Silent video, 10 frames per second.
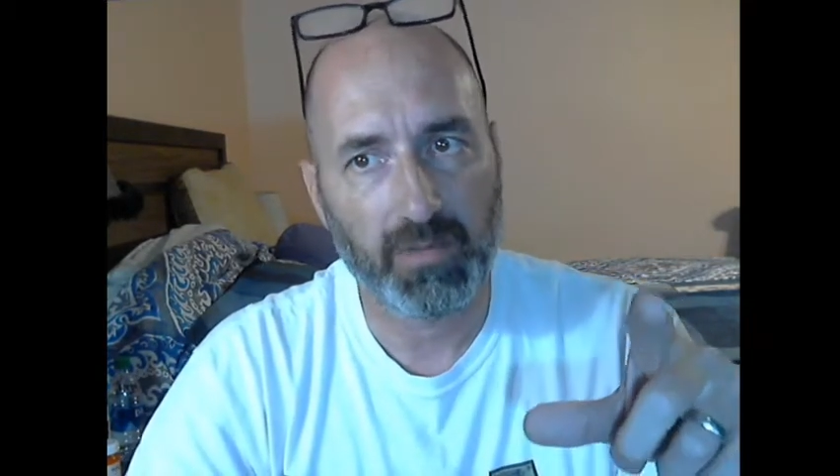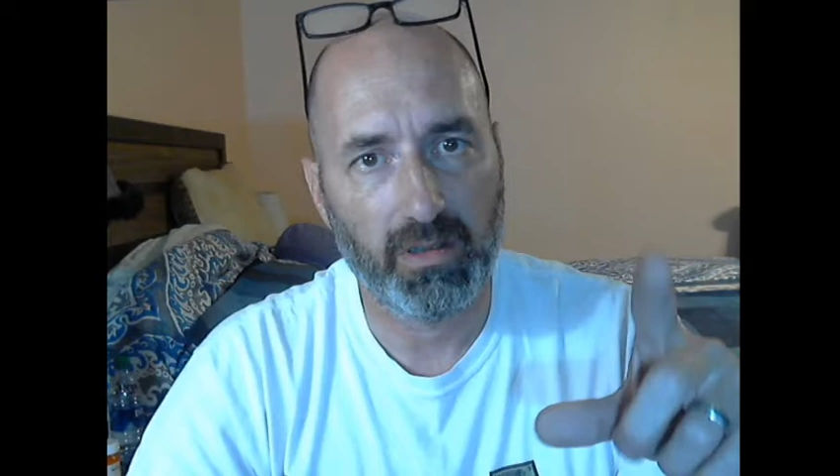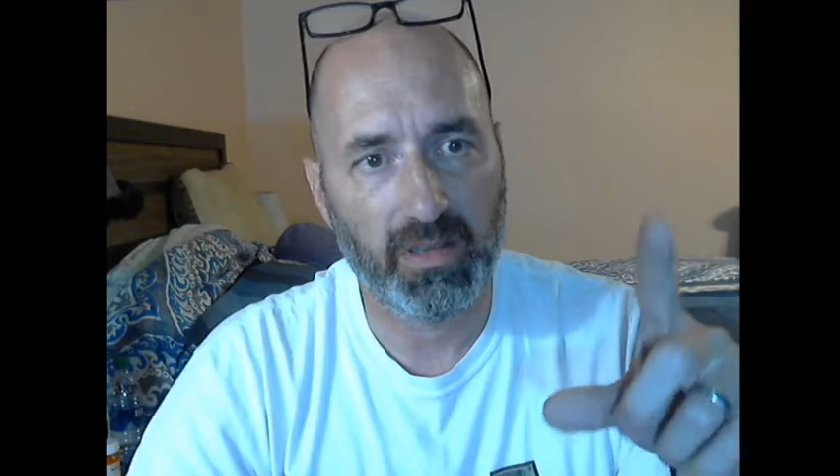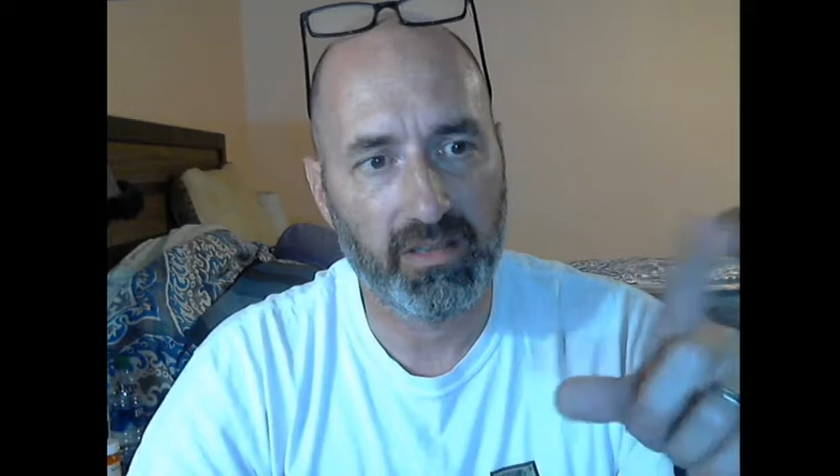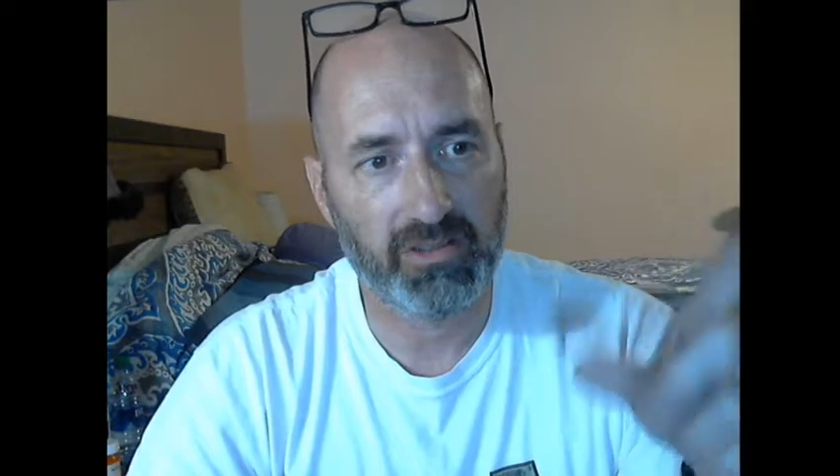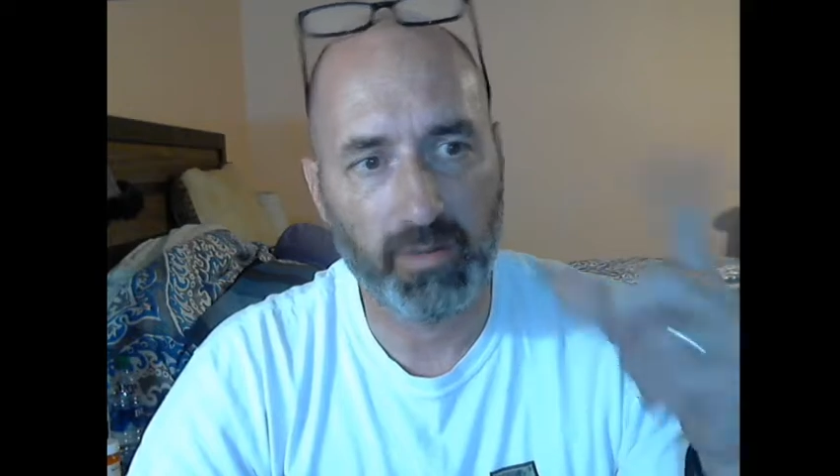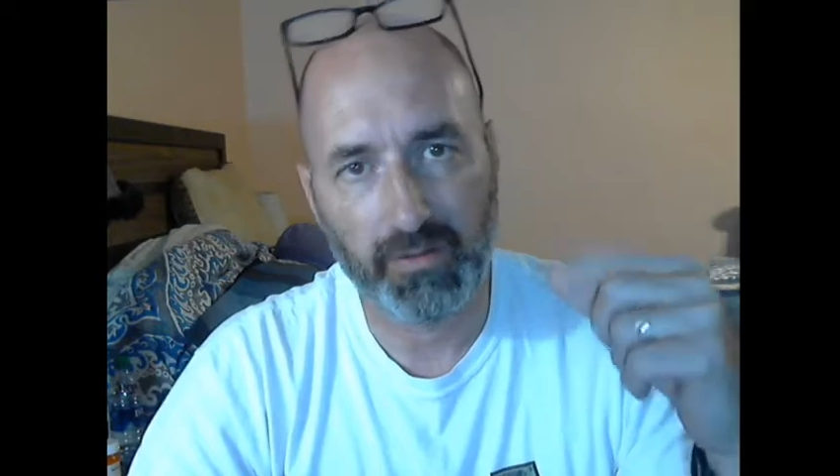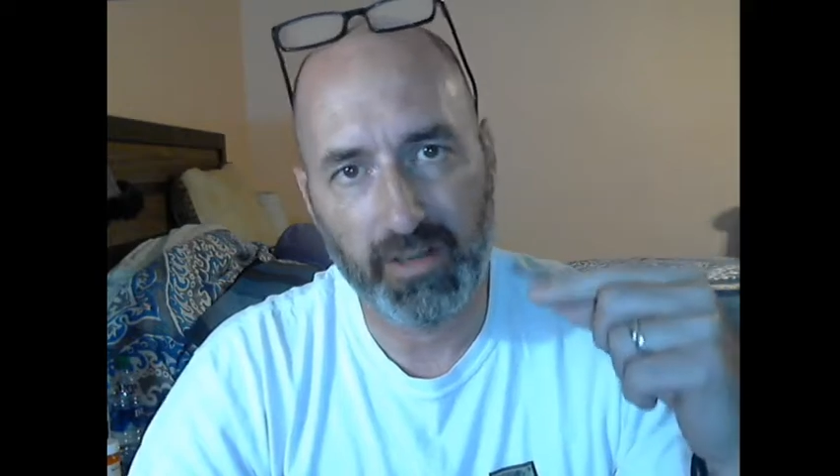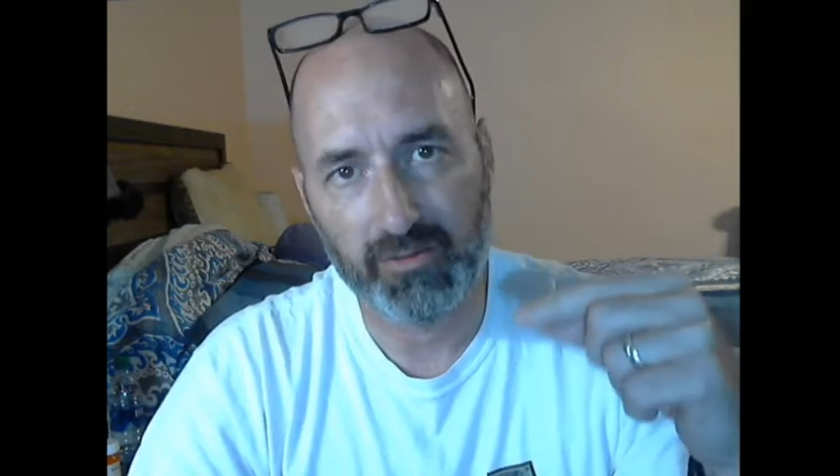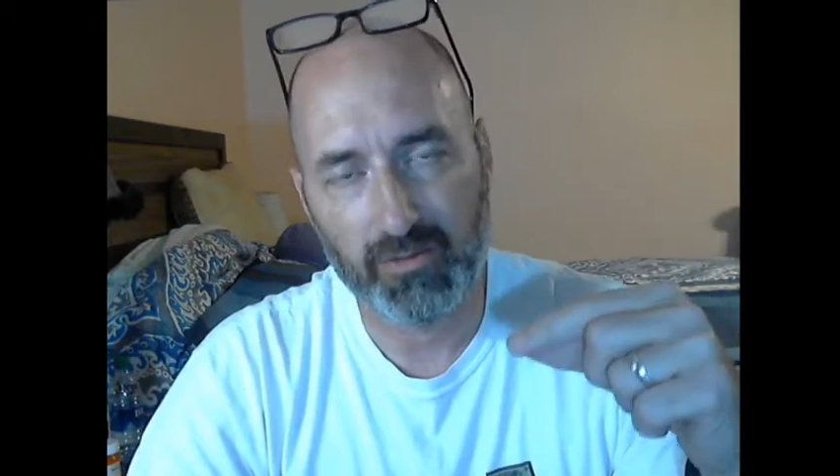against direct
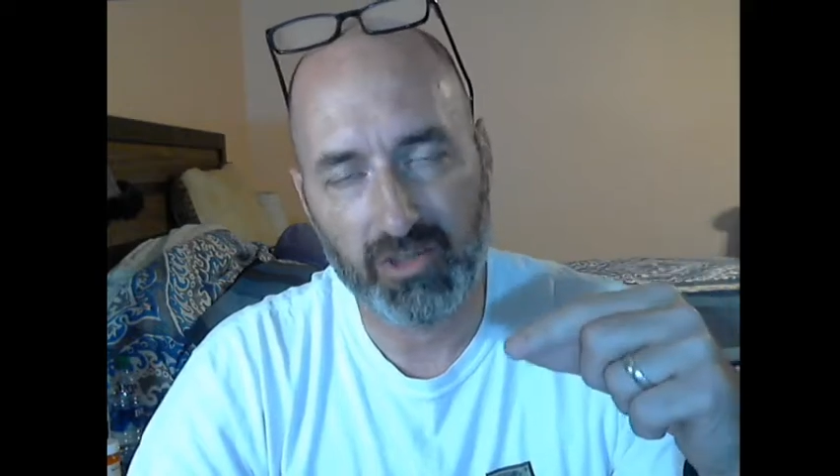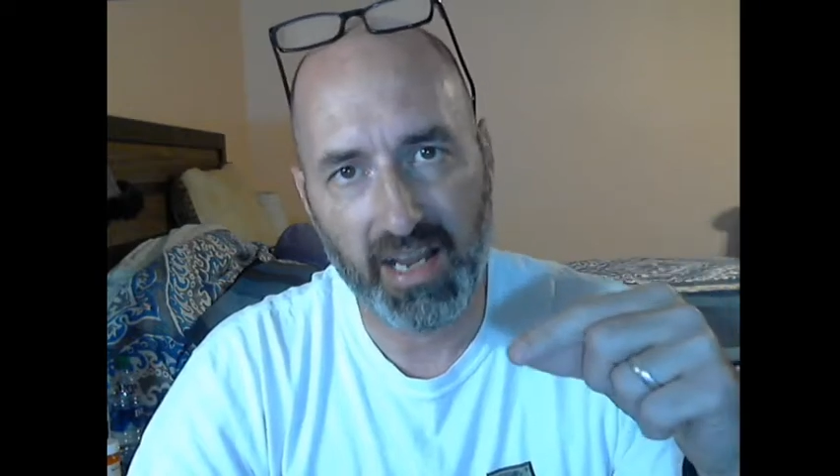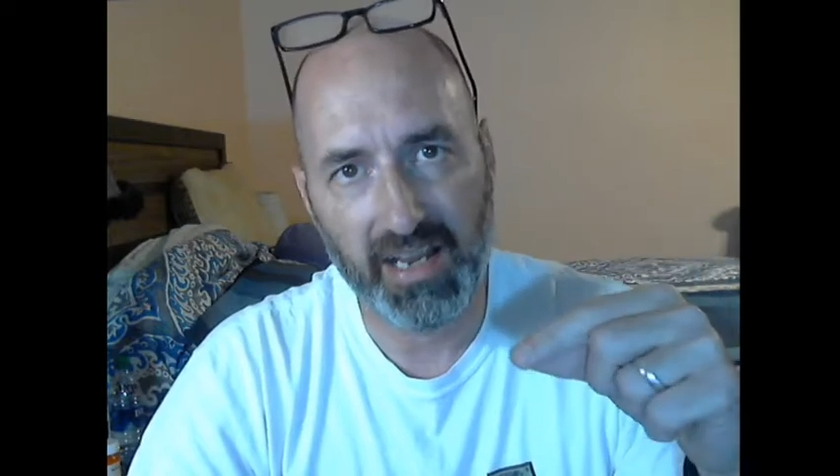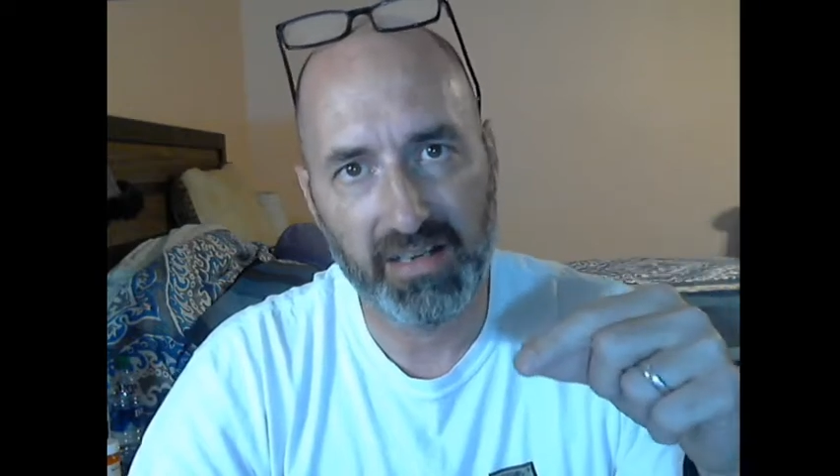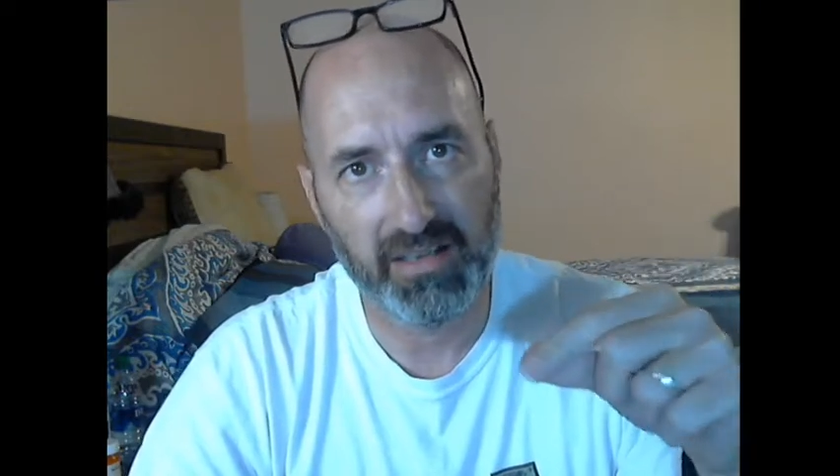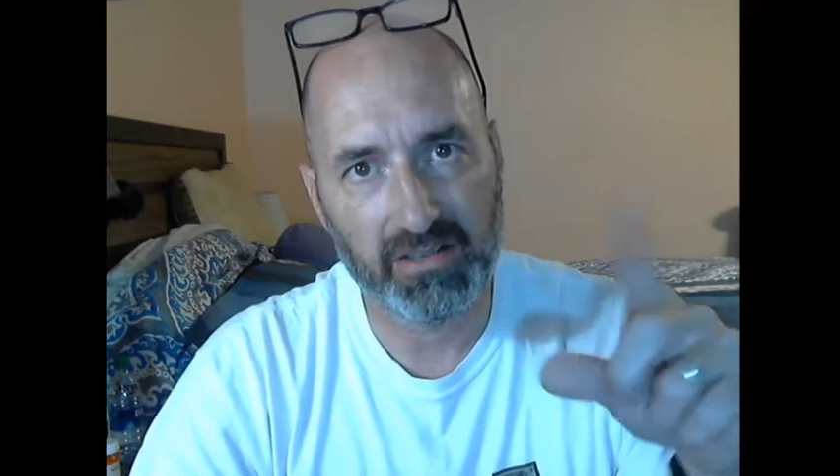flights from China,